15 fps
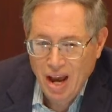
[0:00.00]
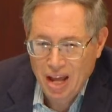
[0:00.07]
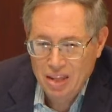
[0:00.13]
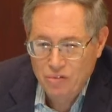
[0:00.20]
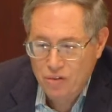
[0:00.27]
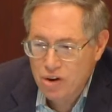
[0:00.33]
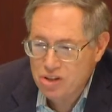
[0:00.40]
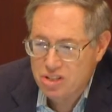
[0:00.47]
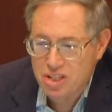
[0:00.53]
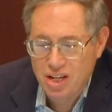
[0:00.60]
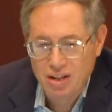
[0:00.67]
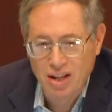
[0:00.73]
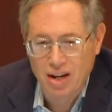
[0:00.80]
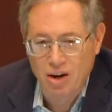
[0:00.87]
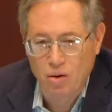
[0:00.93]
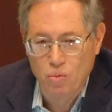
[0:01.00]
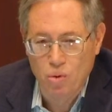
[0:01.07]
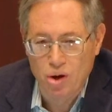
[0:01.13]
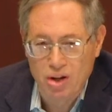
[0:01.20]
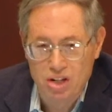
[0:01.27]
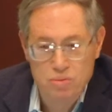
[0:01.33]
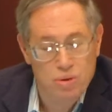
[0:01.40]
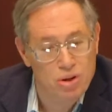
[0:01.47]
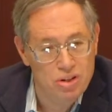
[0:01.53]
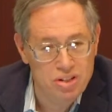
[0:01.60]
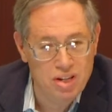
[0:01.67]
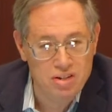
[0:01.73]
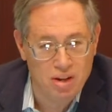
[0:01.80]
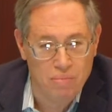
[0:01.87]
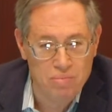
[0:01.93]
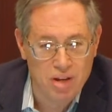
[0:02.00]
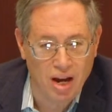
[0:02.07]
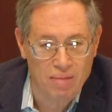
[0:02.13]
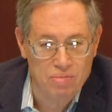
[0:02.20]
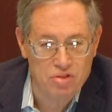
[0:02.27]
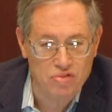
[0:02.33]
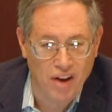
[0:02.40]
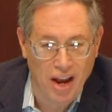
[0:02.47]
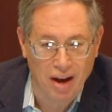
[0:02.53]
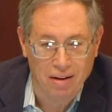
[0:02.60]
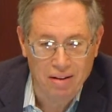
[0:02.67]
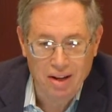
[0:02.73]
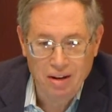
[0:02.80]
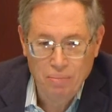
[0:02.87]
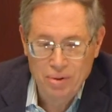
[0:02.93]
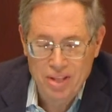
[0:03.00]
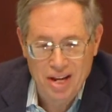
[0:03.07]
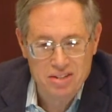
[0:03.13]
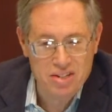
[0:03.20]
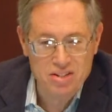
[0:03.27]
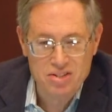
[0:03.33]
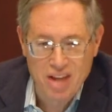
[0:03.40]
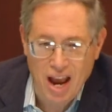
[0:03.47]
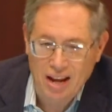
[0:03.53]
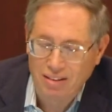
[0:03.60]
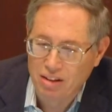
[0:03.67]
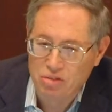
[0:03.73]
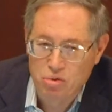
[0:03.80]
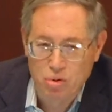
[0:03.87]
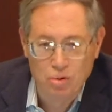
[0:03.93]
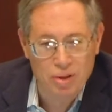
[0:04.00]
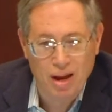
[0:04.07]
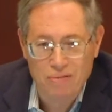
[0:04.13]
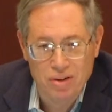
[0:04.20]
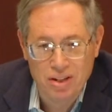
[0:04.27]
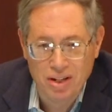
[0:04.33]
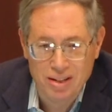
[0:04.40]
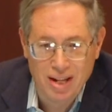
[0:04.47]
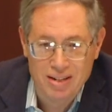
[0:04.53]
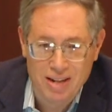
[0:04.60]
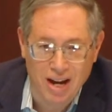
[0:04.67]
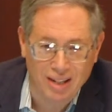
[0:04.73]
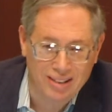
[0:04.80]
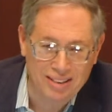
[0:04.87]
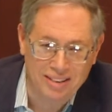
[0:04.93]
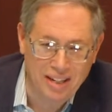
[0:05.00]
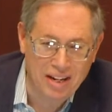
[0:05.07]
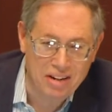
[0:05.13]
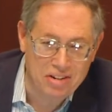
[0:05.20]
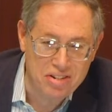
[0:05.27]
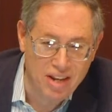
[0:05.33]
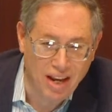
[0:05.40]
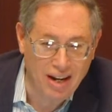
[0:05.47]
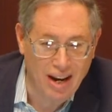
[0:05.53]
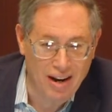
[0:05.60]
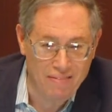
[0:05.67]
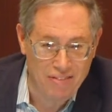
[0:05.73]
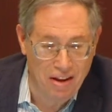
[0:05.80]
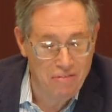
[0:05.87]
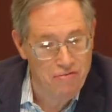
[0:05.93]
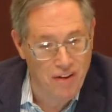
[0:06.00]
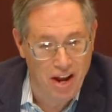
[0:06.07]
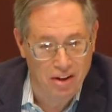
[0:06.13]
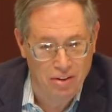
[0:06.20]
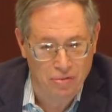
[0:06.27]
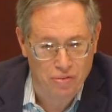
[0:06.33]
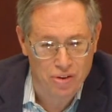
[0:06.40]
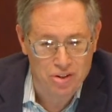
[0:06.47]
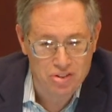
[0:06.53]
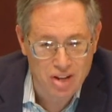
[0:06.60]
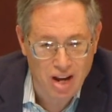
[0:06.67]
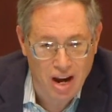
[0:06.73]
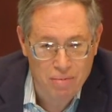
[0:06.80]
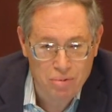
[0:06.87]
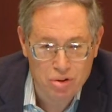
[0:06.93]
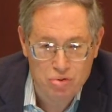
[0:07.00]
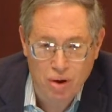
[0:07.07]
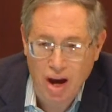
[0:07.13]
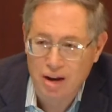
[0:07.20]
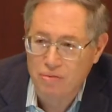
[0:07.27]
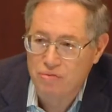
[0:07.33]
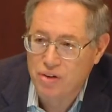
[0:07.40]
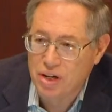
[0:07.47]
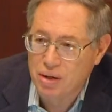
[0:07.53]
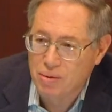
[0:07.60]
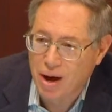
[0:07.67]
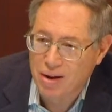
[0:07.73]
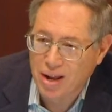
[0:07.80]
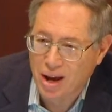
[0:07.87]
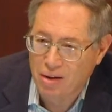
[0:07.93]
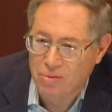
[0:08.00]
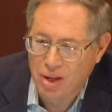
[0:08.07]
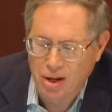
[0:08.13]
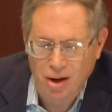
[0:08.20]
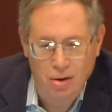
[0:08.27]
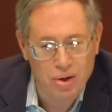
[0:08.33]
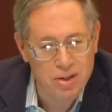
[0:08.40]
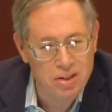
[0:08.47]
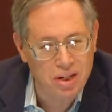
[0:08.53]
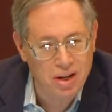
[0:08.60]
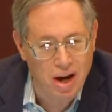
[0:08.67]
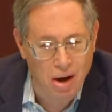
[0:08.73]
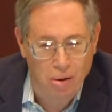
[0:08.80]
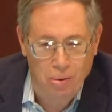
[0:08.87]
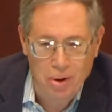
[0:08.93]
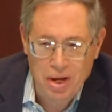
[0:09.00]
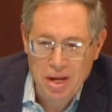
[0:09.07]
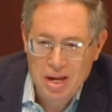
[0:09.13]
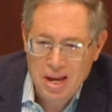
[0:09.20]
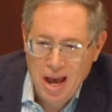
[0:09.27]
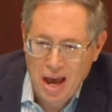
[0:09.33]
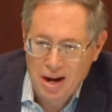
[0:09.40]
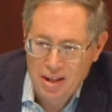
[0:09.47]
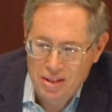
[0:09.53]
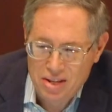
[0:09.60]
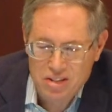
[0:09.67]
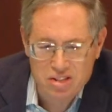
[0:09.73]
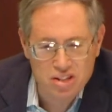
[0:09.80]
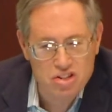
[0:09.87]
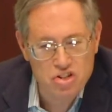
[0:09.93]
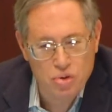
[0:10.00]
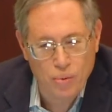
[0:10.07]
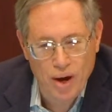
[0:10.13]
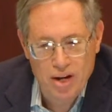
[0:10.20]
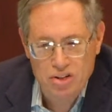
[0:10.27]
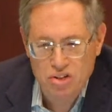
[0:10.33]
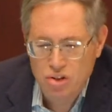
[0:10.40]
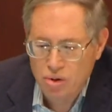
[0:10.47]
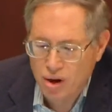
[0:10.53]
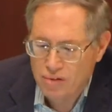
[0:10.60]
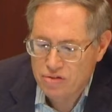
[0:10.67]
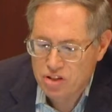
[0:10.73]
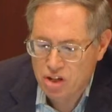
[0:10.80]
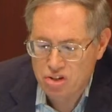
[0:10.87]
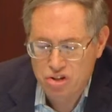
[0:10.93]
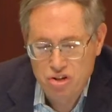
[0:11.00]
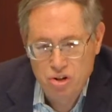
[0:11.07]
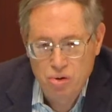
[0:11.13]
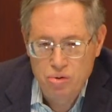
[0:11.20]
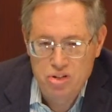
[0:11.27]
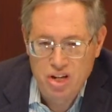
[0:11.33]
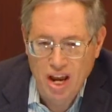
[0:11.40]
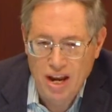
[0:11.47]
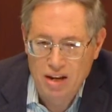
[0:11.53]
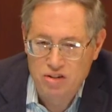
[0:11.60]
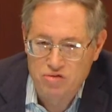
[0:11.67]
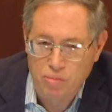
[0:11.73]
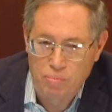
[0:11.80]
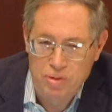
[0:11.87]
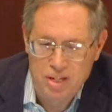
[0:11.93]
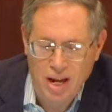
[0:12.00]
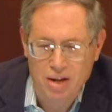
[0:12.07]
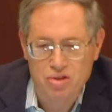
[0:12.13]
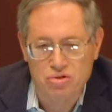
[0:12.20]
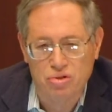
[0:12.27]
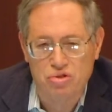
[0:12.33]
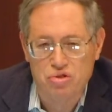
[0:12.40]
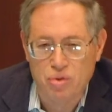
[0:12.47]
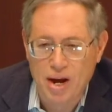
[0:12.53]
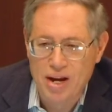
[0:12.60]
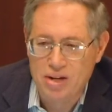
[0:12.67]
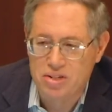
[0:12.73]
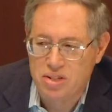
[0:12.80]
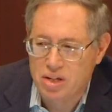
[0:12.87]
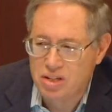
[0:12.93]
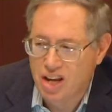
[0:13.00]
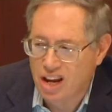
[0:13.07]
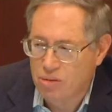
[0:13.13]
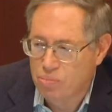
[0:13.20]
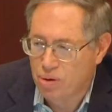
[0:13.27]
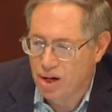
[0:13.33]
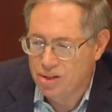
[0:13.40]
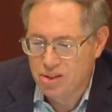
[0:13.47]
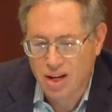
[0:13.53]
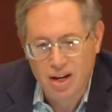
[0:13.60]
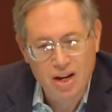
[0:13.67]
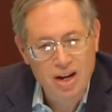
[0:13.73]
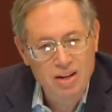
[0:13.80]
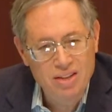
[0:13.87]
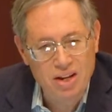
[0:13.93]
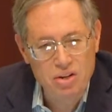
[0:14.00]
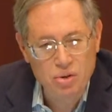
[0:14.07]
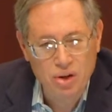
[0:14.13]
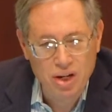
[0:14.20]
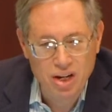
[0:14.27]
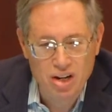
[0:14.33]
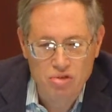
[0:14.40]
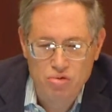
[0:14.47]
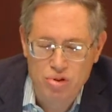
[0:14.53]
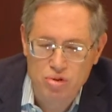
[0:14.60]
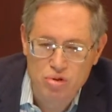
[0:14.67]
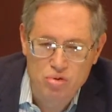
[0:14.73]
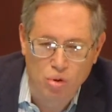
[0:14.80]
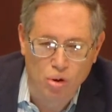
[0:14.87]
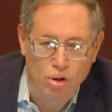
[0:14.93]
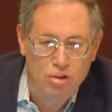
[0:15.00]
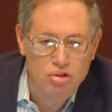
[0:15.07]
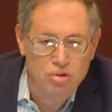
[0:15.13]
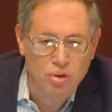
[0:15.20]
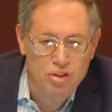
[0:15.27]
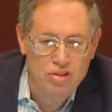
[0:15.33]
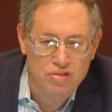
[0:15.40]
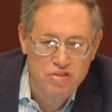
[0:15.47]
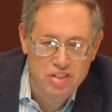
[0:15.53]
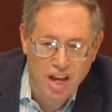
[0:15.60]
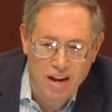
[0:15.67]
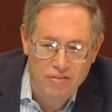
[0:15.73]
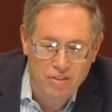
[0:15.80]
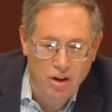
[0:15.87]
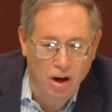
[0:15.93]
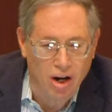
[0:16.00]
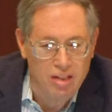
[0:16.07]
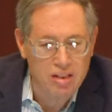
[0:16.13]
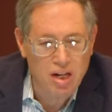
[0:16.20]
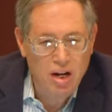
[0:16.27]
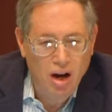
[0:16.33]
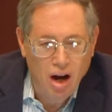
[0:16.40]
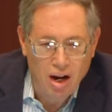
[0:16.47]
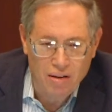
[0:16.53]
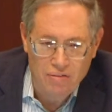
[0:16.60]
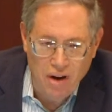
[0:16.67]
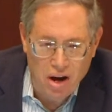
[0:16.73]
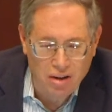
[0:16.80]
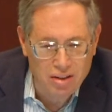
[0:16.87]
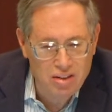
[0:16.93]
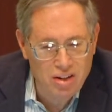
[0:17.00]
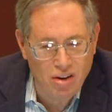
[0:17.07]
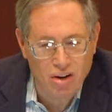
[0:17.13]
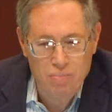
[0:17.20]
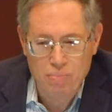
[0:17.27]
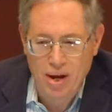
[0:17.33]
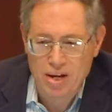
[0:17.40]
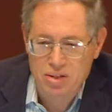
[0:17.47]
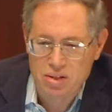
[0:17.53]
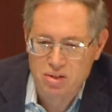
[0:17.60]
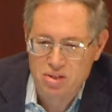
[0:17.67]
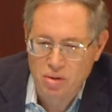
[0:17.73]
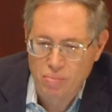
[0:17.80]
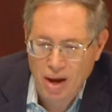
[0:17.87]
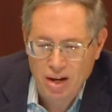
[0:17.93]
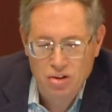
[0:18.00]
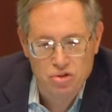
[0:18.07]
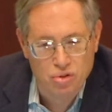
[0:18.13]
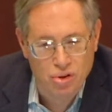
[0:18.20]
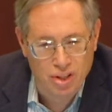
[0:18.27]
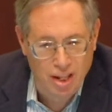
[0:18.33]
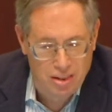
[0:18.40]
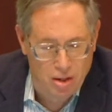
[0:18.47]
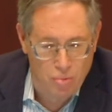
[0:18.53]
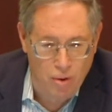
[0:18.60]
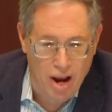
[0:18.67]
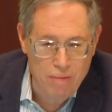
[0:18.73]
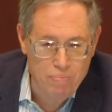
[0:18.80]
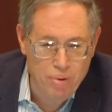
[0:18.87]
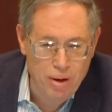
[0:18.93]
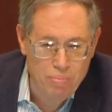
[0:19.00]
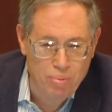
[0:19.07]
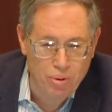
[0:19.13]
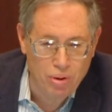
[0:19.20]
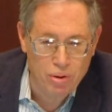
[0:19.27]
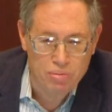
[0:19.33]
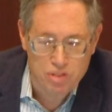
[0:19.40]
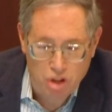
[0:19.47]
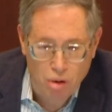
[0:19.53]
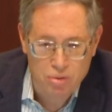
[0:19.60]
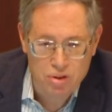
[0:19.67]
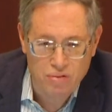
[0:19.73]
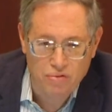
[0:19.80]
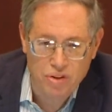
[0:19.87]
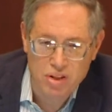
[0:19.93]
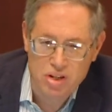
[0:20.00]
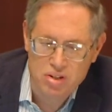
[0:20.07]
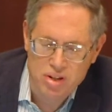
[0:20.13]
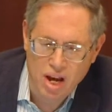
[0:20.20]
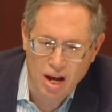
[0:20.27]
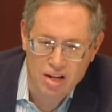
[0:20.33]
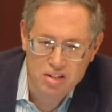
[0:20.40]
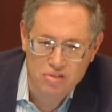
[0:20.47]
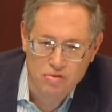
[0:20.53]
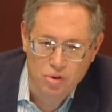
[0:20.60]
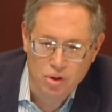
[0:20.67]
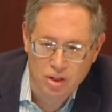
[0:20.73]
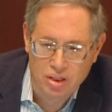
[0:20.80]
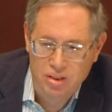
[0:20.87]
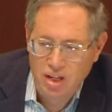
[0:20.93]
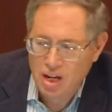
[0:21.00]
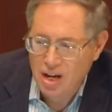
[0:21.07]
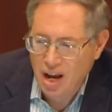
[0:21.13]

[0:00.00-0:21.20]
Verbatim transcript: And the first thing they don't work is because they sometimes fail. But that's exactly true with everything that Doctor Singer said. And if they fail the first time, you try to figure out how they're going to go. And in this situation, you have such huge gains from potential trades to take place that you could introduce all sorts of safeguards on a voluntary basis to make sure that the right people are chosen for these kinds of organs